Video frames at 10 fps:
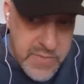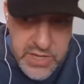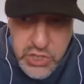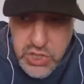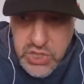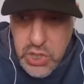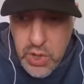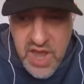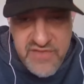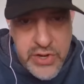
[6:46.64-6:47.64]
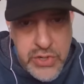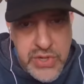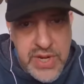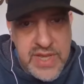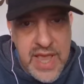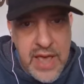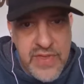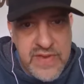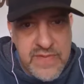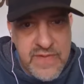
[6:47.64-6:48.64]
it's just you know kind of interesting to see how
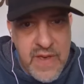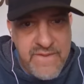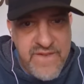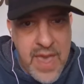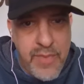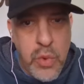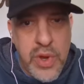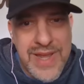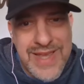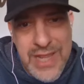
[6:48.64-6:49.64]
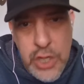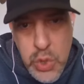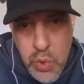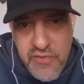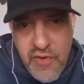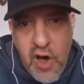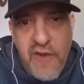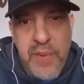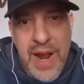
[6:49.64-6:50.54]
this family will continue to evolve.